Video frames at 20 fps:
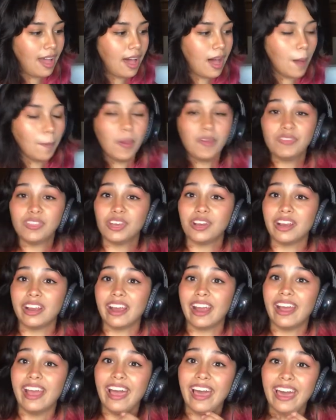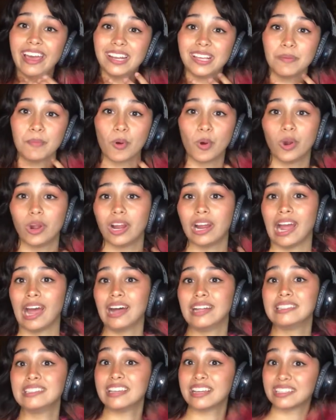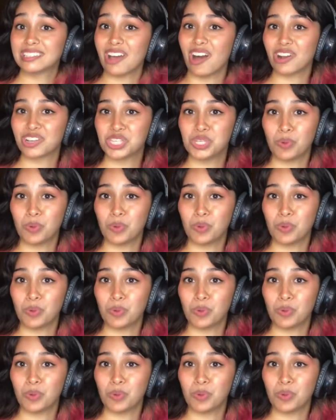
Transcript: If there are any more TikToks